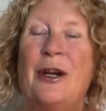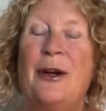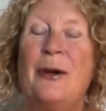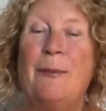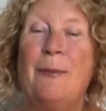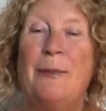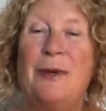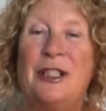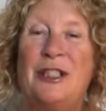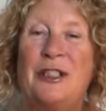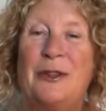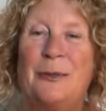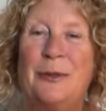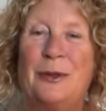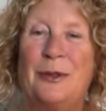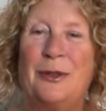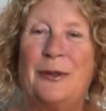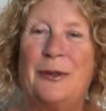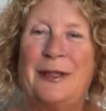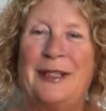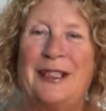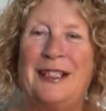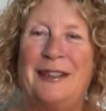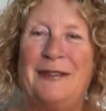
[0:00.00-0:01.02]
much more
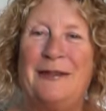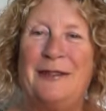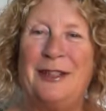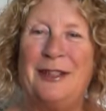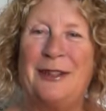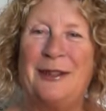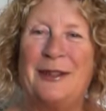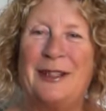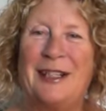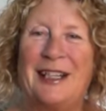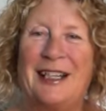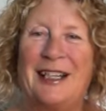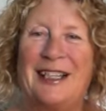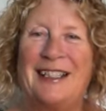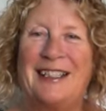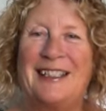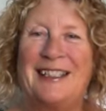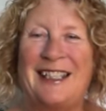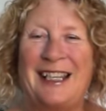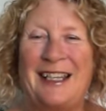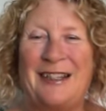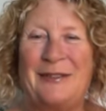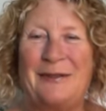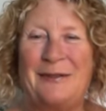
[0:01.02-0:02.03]
quickly for your
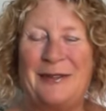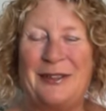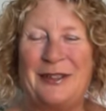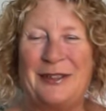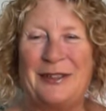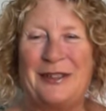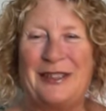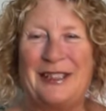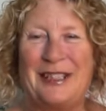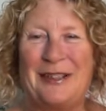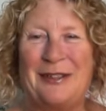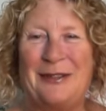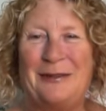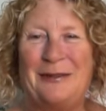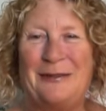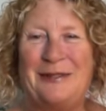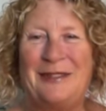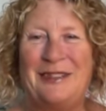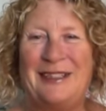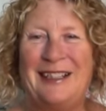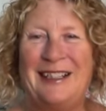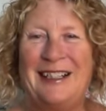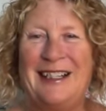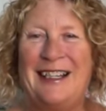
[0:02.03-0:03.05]
clients and for yourself,
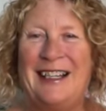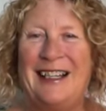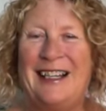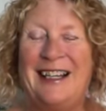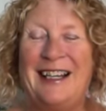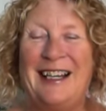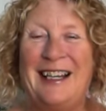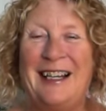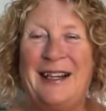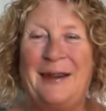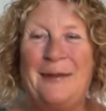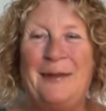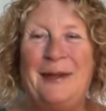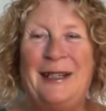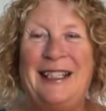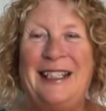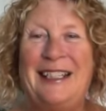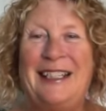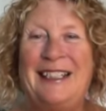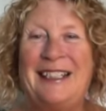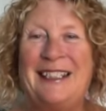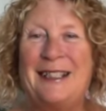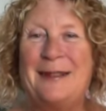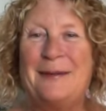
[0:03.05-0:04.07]

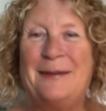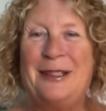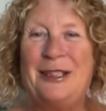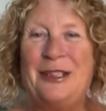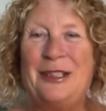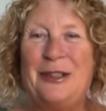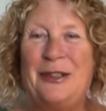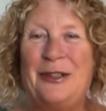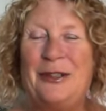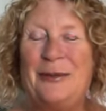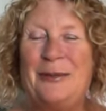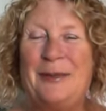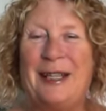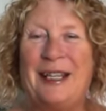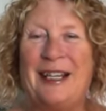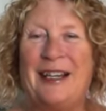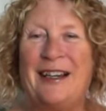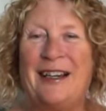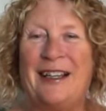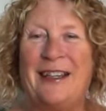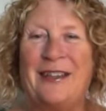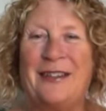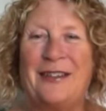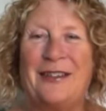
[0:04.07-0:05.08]
please come and join me
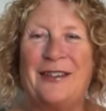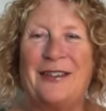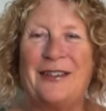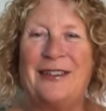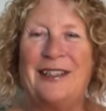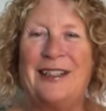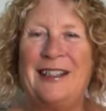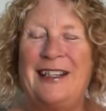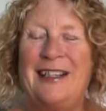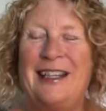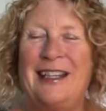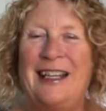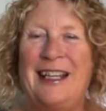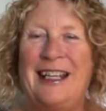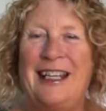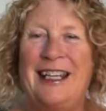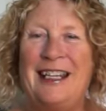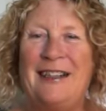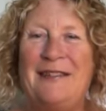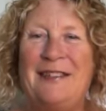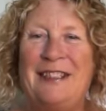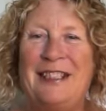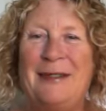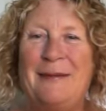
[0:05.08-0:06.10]
either on
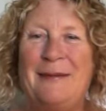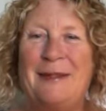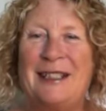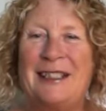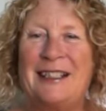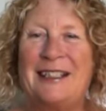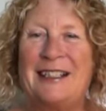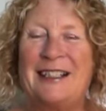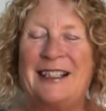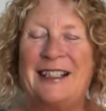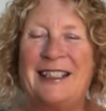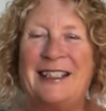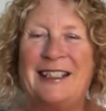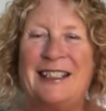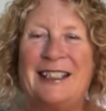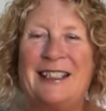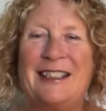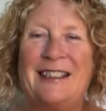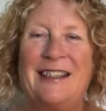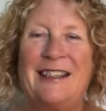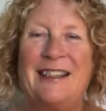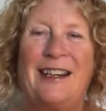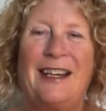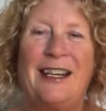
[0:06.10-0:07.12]
EFT
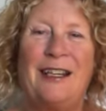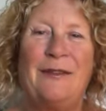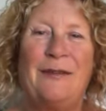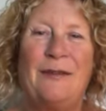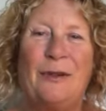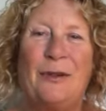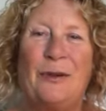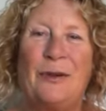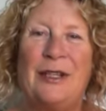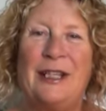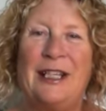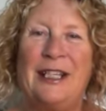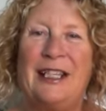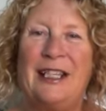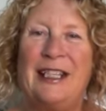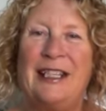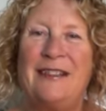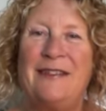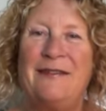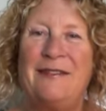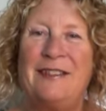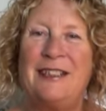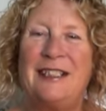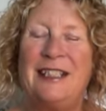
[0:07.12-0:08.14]
Masterclasses Live or the
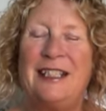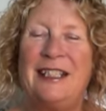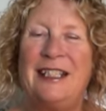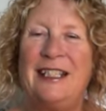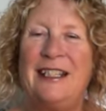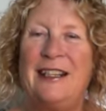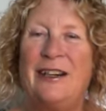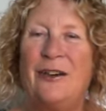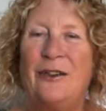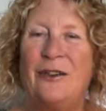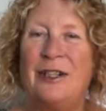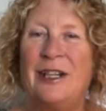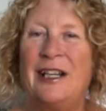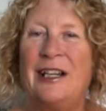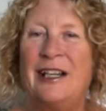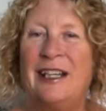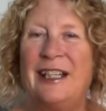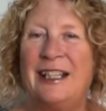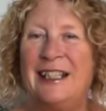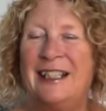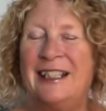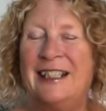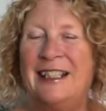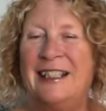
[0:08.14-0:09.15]
EFT
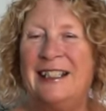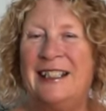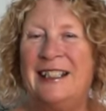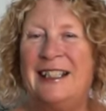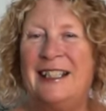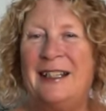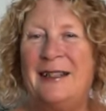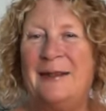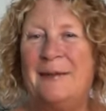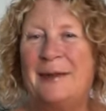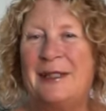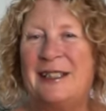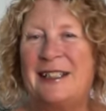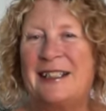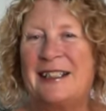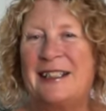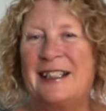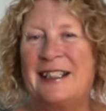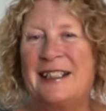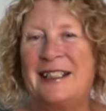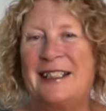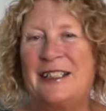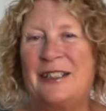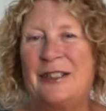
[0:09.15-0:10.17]
Online,
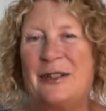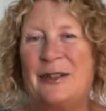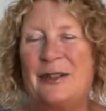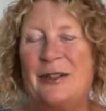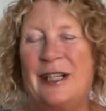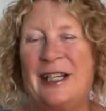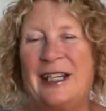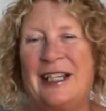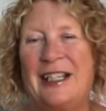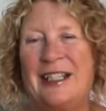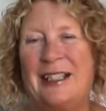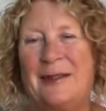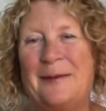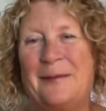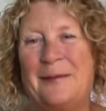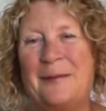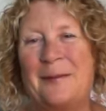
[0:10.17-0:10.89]
Masterclasses Online.